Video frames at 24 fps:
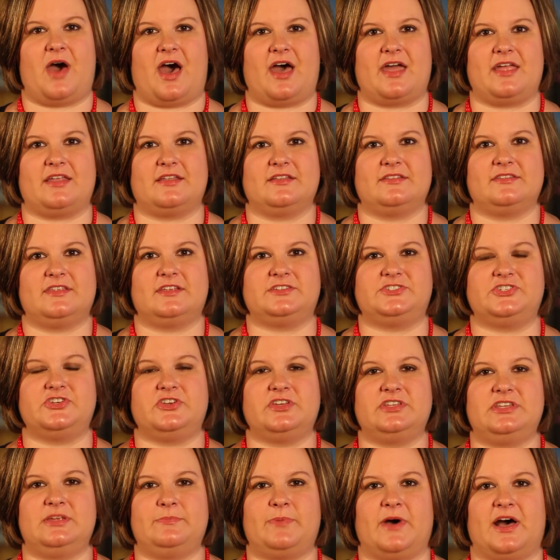mind that you
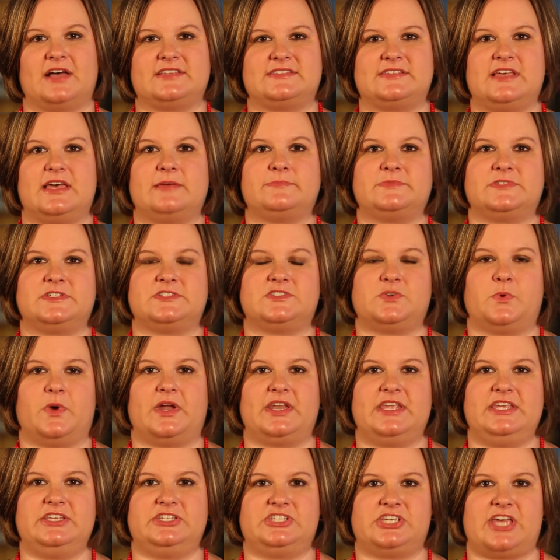can deposit up to
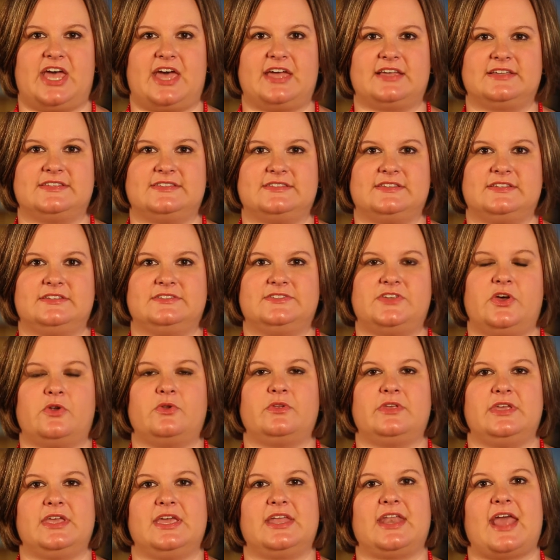20 checks
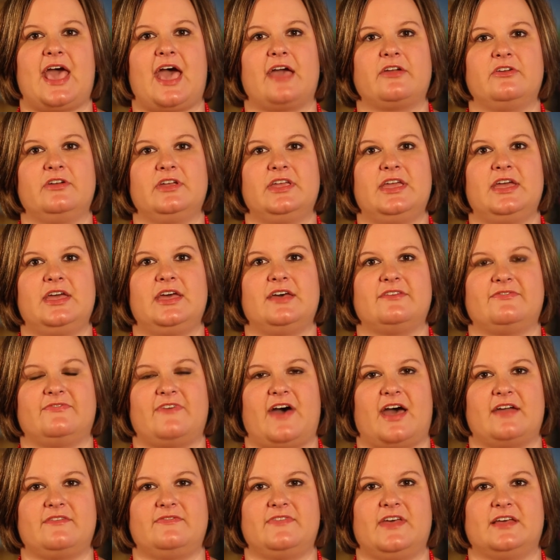totaling an aggregate of
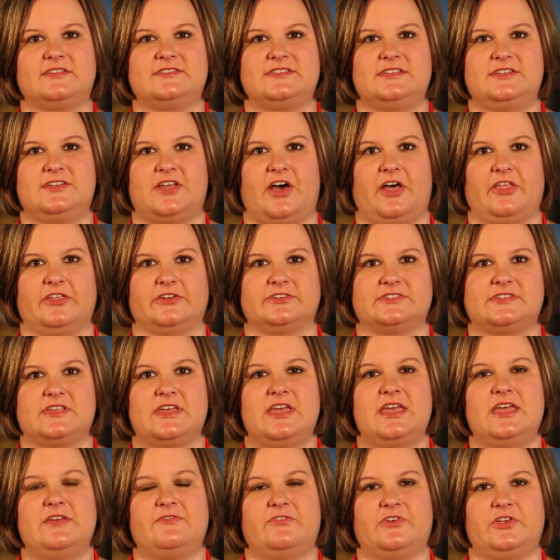$5,000
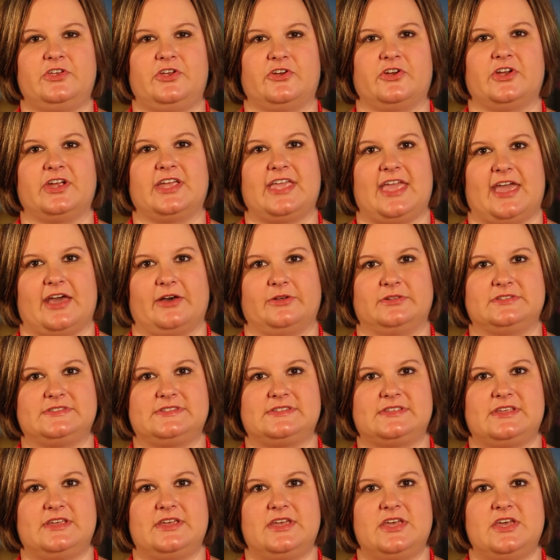for your accounts.
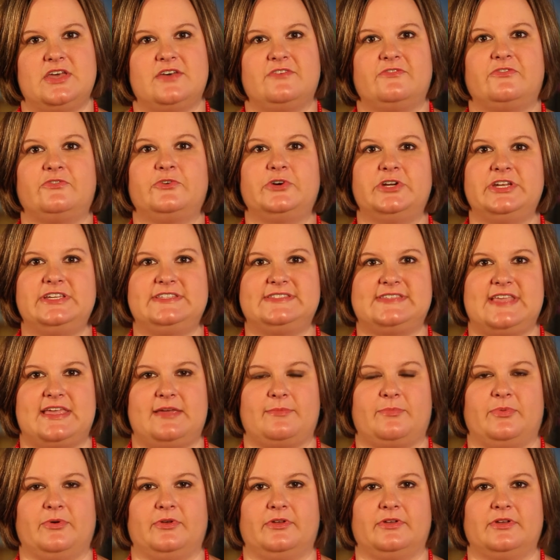For
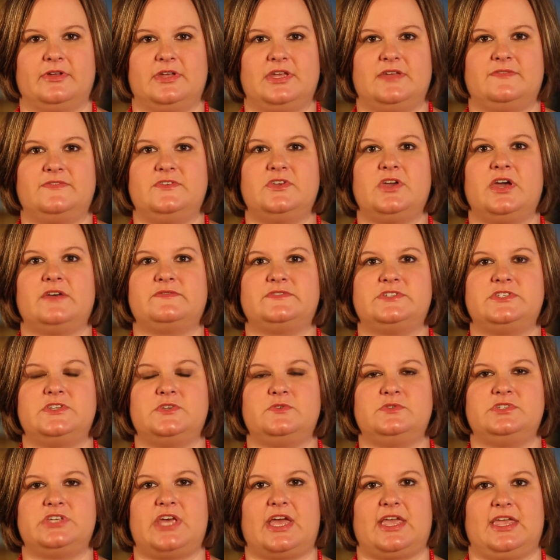example, if you have
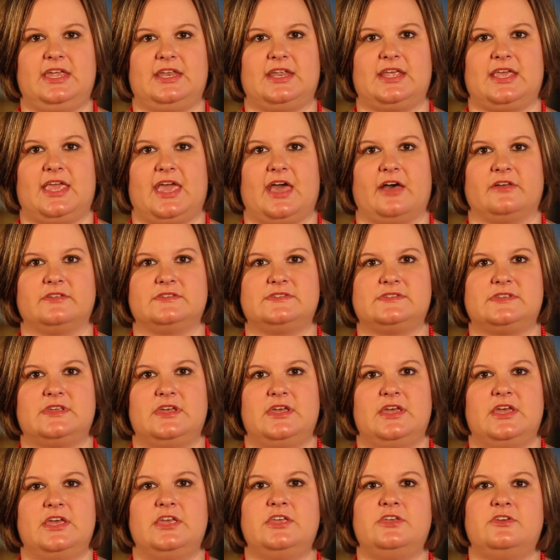two checking accounts,
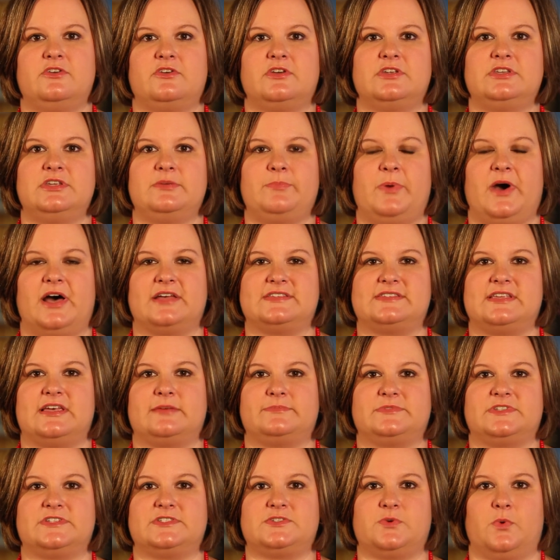you can deposit
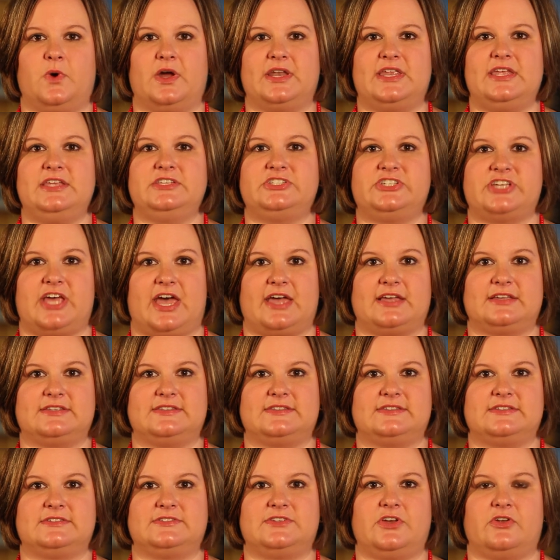up to 20 checks
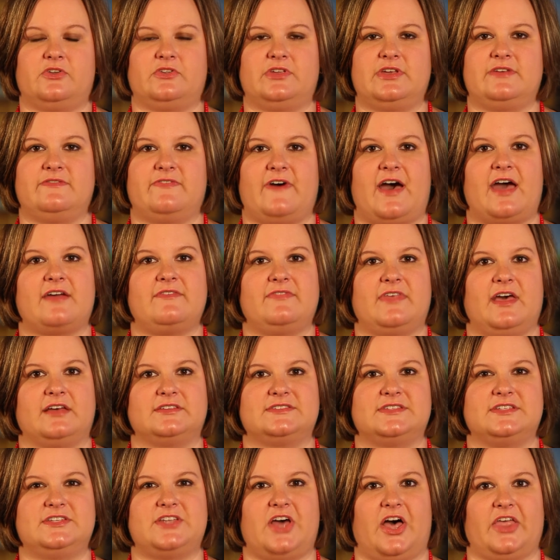totaling
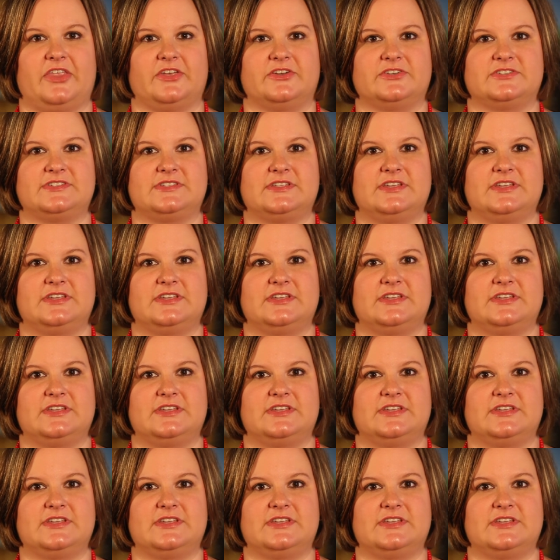$5,000,